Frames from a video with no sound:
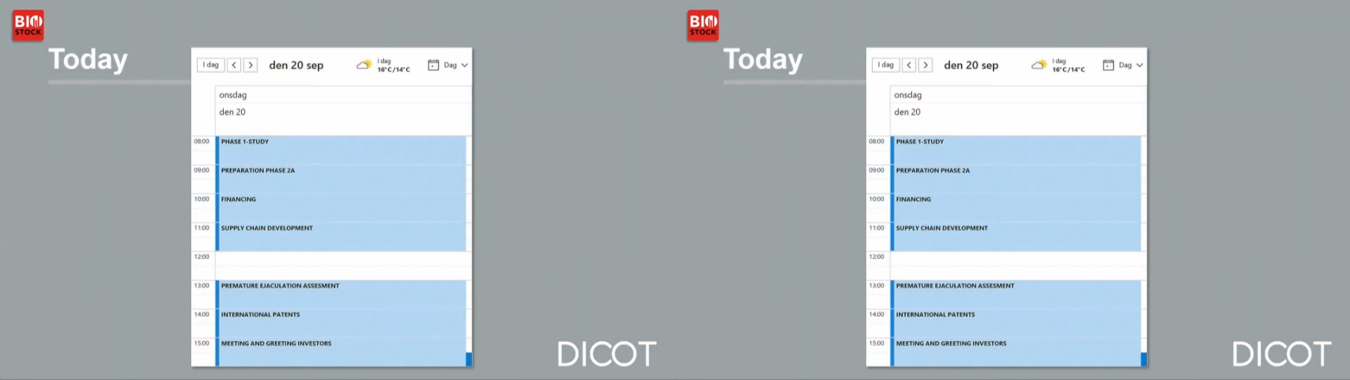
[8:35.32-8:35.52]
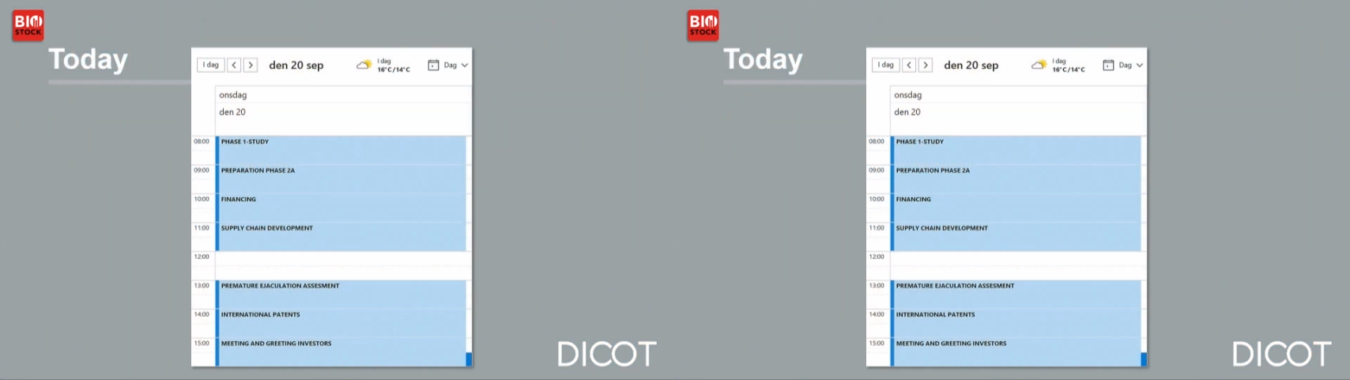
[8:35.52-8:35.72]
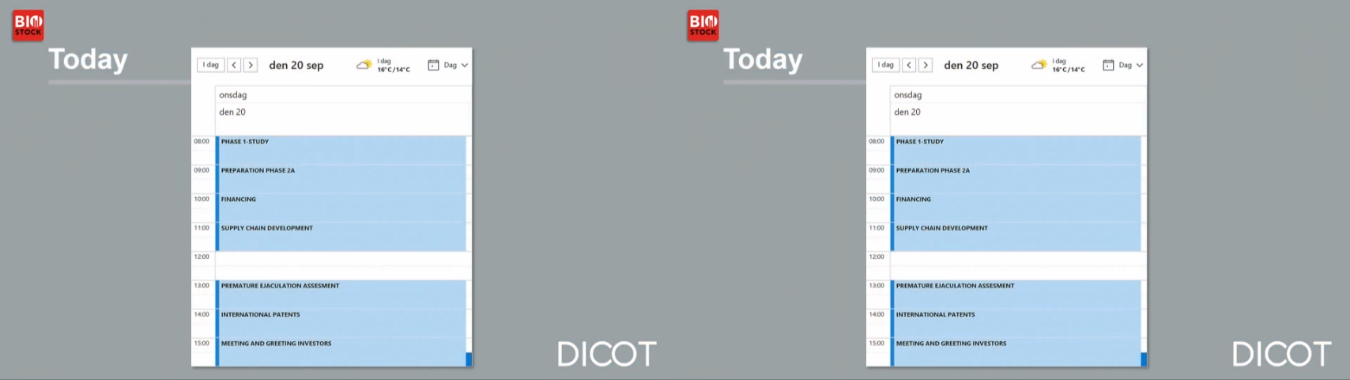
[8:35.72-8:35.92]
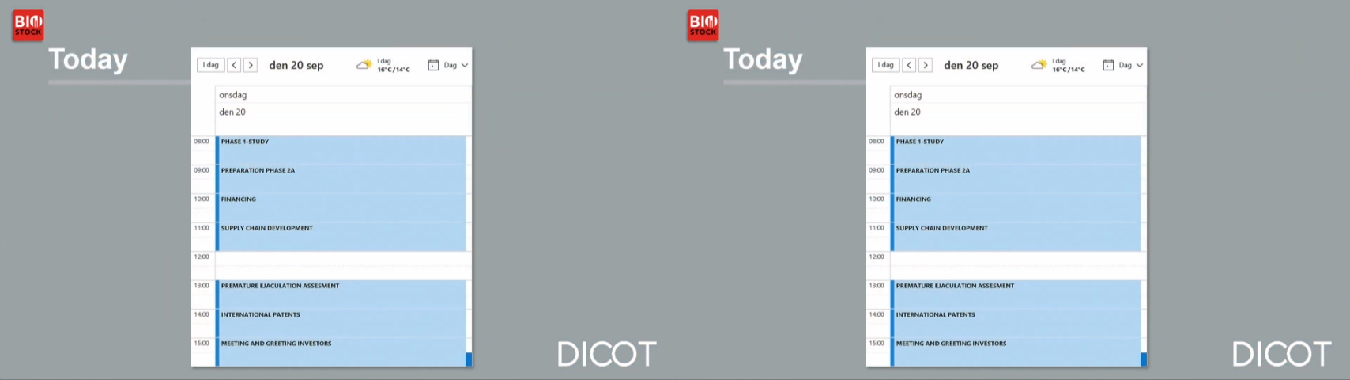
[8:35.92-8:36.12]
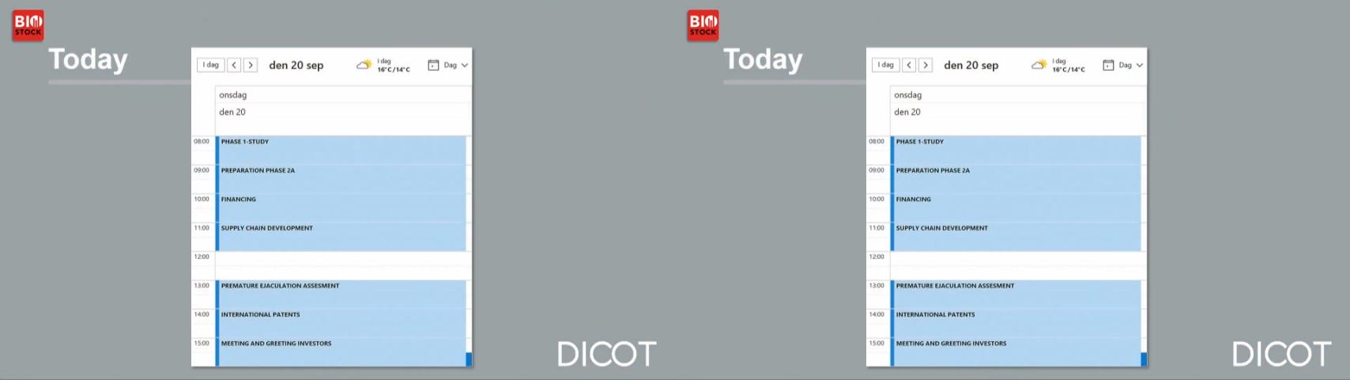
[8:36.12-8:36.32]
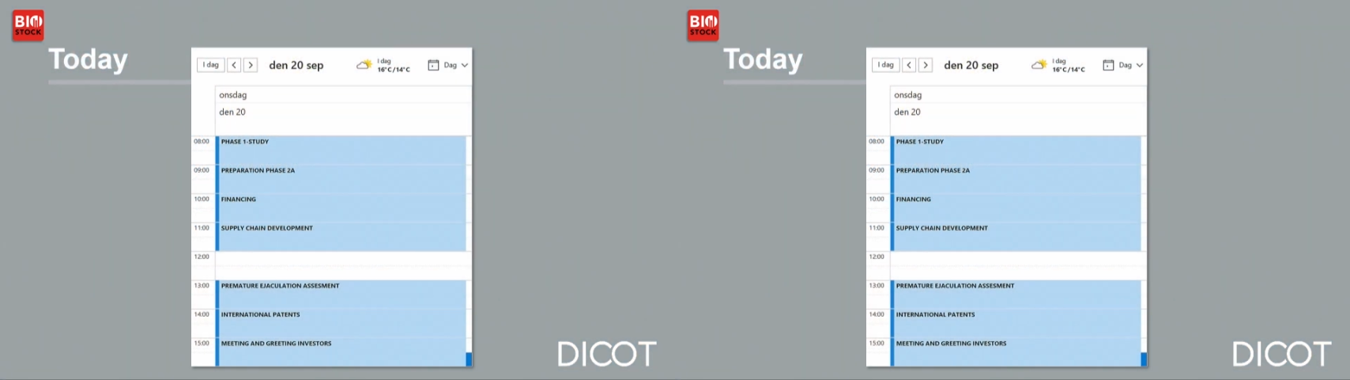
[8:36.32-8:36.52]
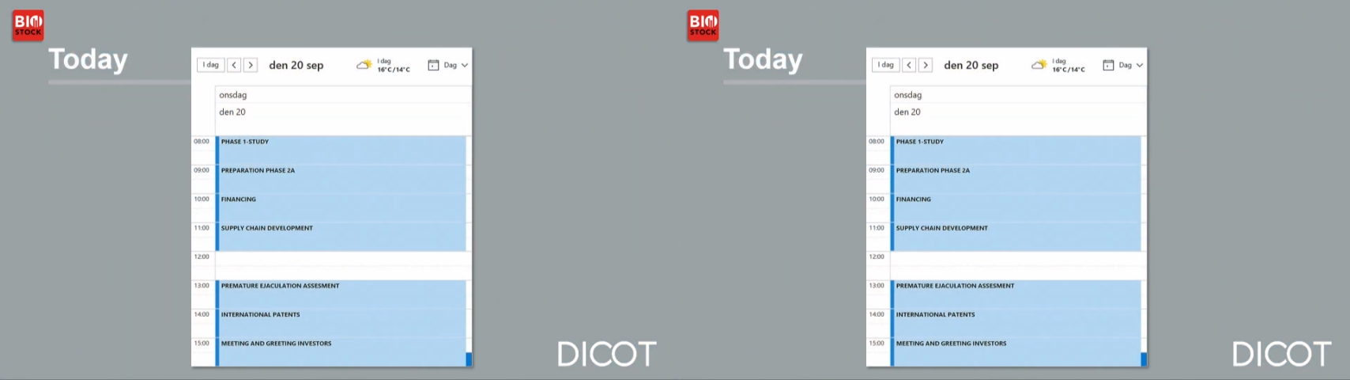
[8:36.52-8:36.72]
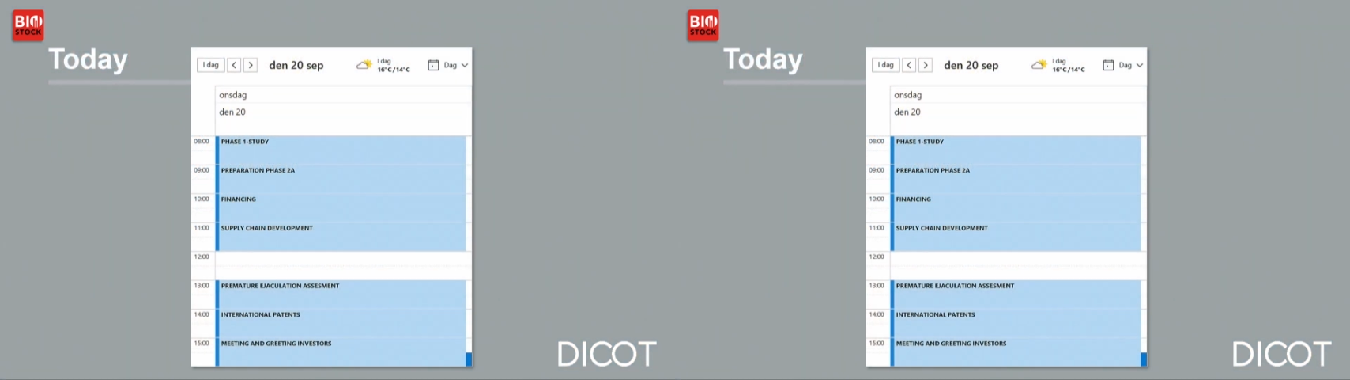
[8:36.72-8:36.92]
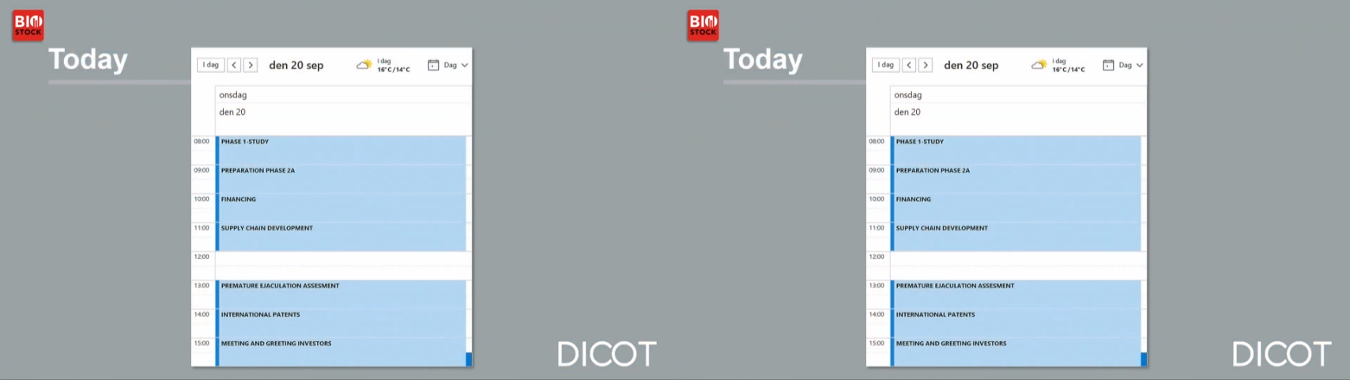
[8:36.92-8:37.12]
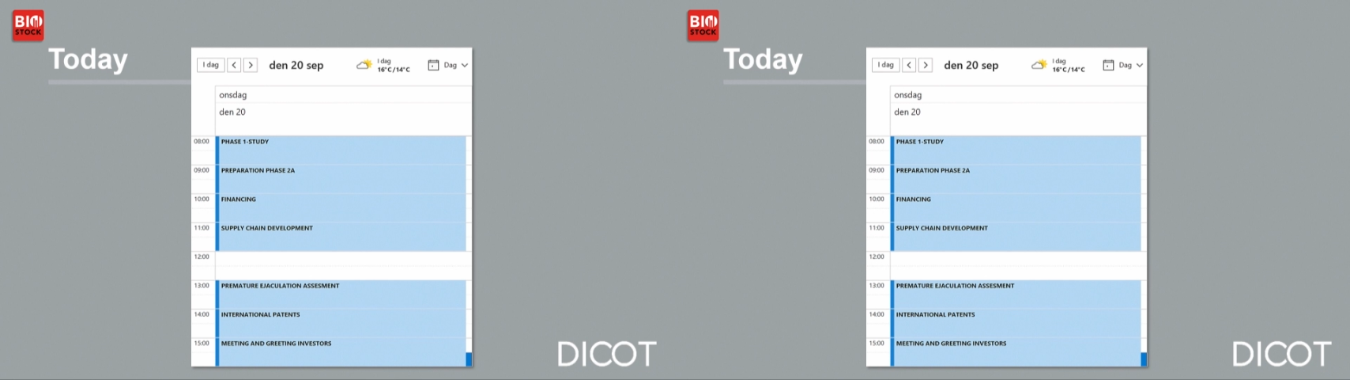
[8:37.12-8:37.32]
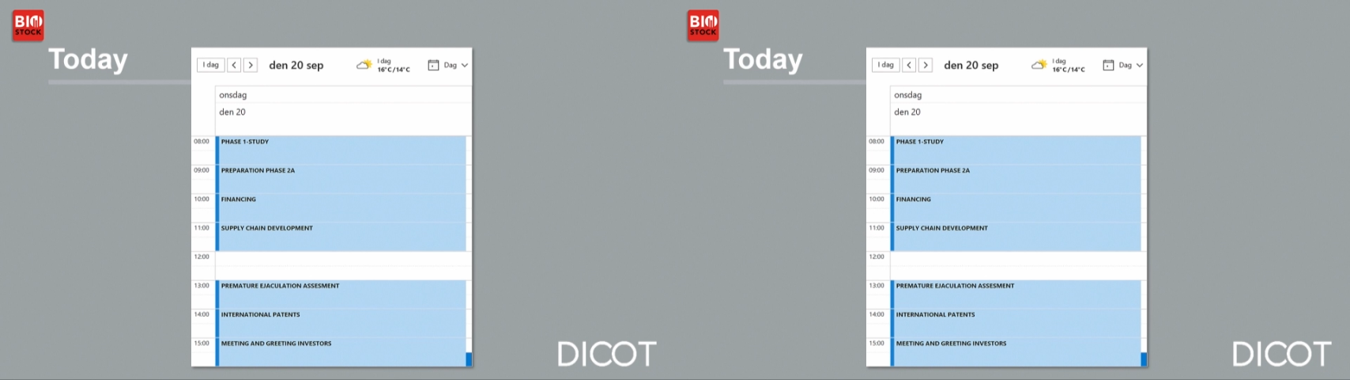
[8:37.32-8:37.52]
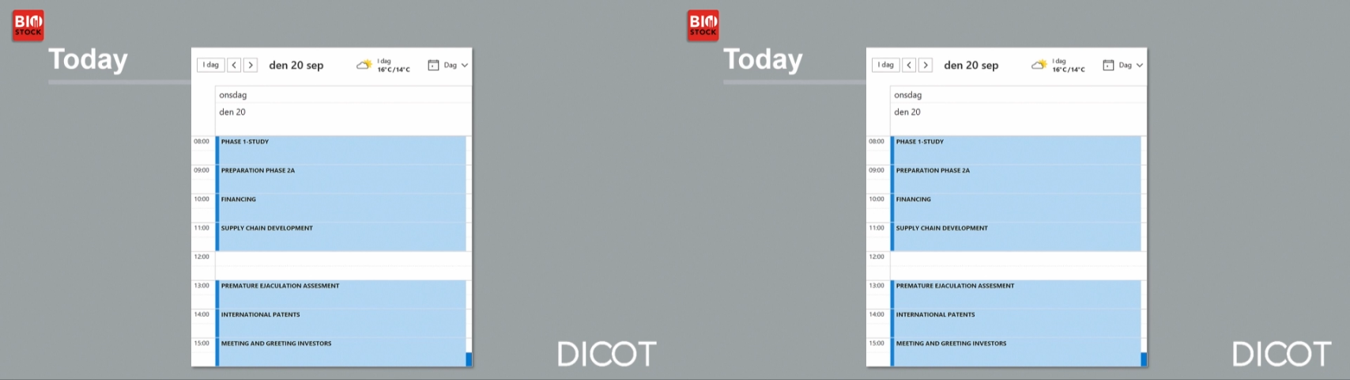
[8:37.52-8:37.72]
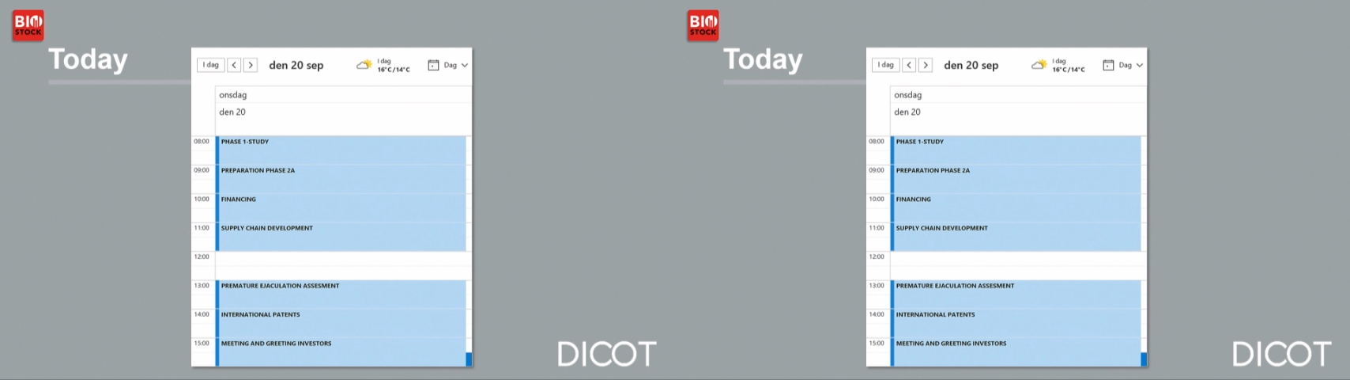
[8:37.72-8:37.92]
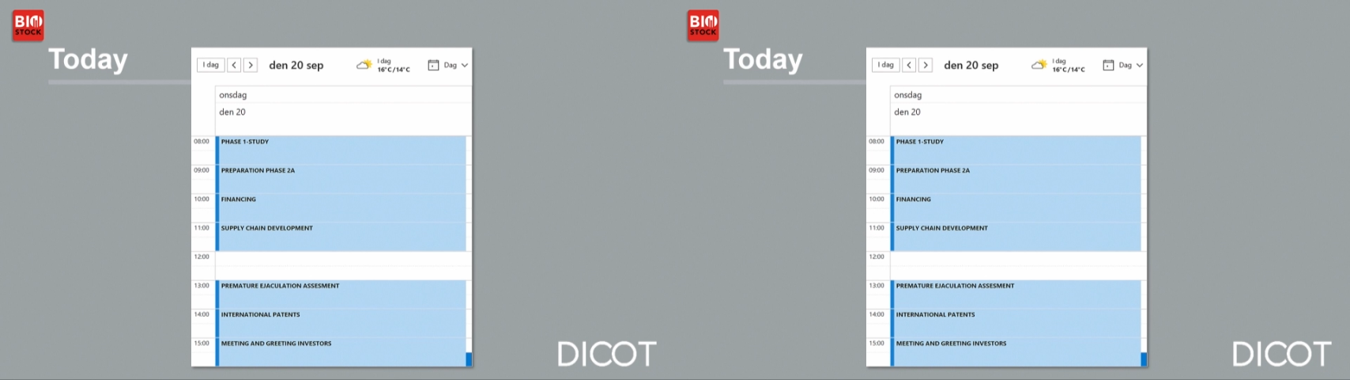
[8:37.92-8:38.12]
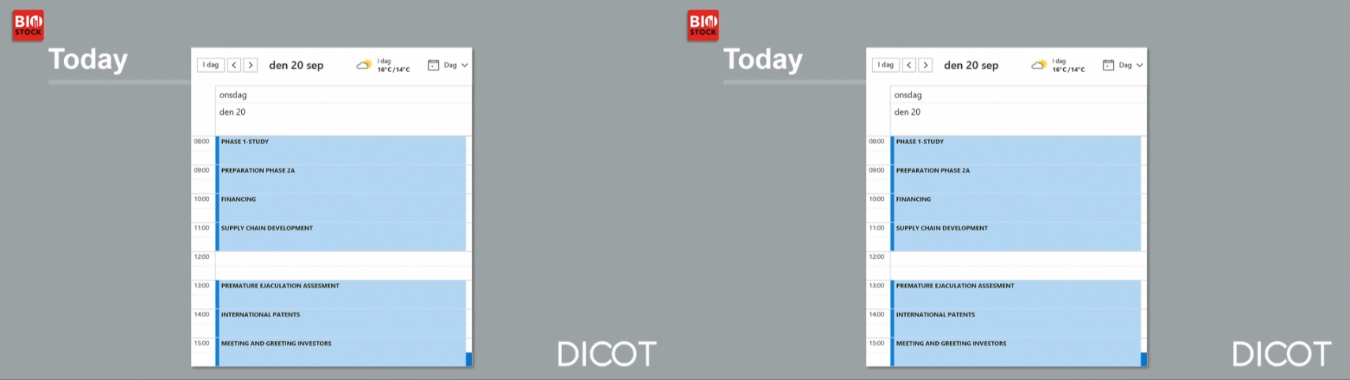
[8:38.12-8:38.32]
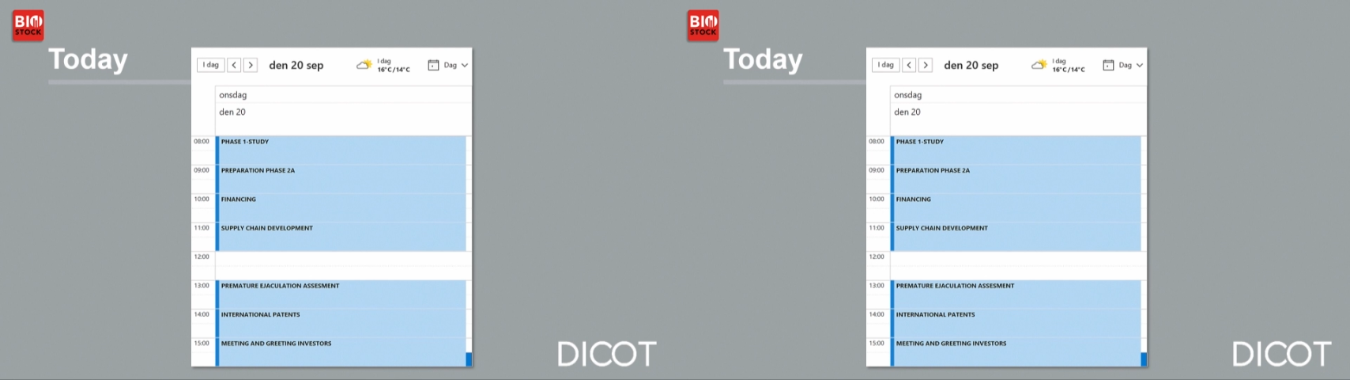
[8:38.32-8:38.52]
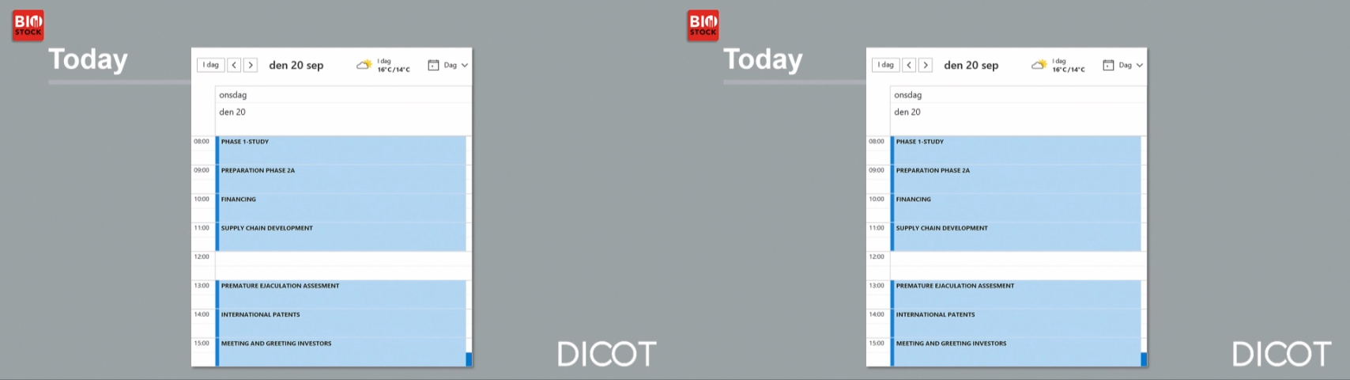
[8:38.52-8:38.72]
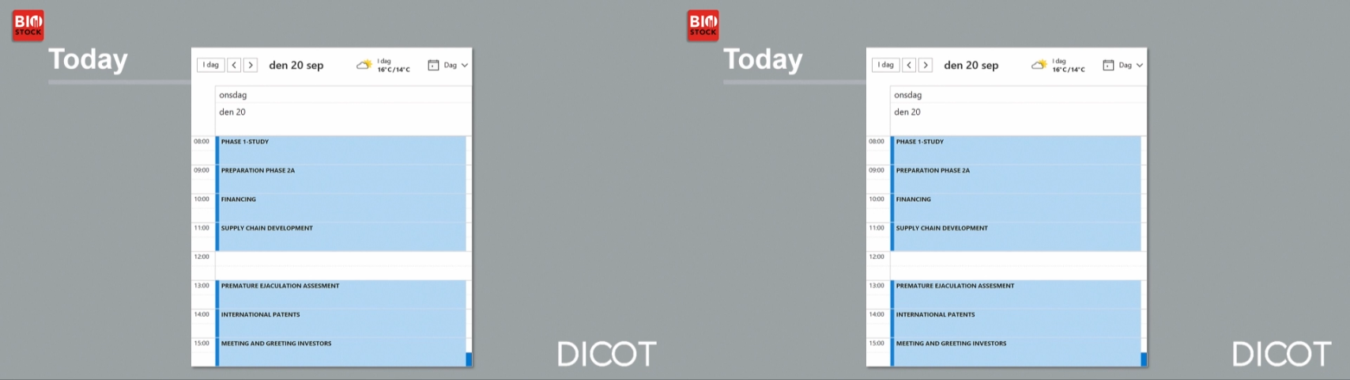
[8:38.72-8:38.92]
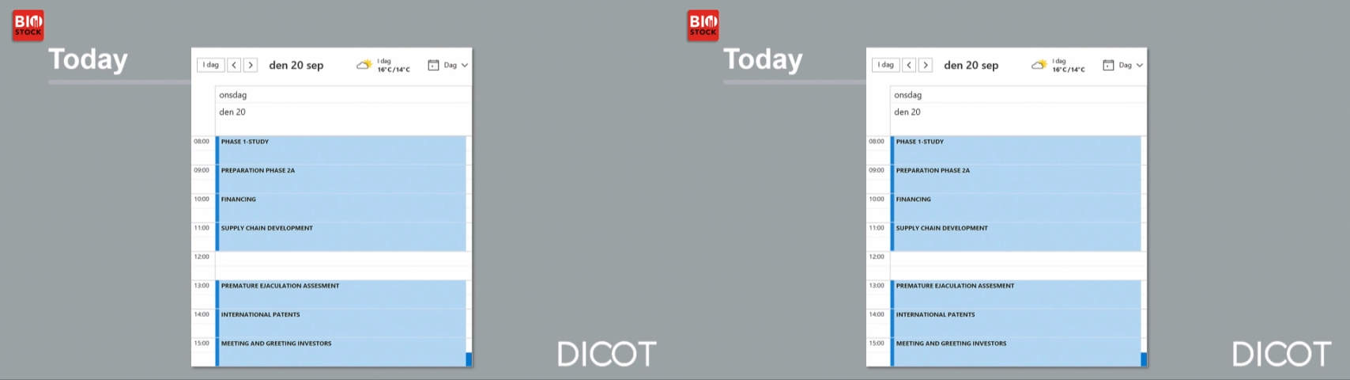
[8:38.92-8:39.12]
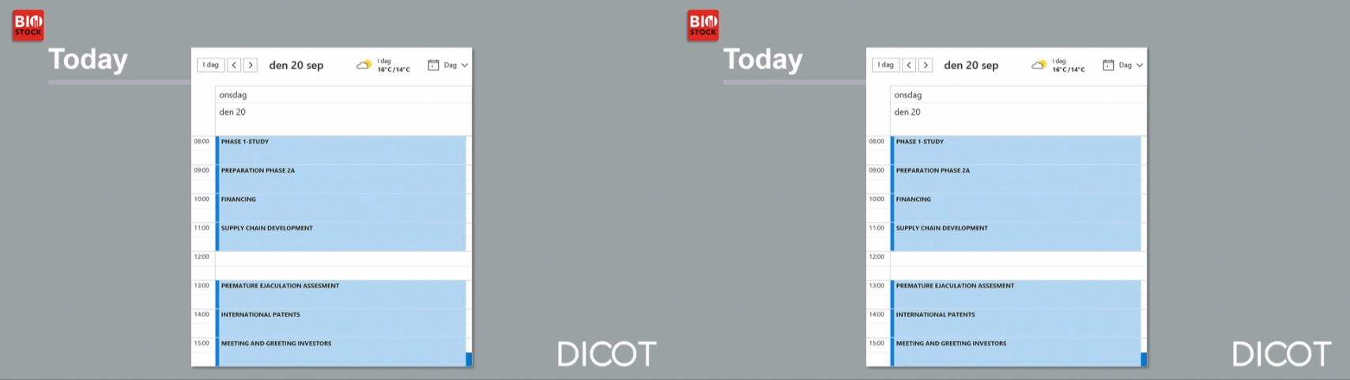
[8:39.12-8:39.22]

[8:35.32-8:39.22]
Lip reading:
[unreadable: no face in view]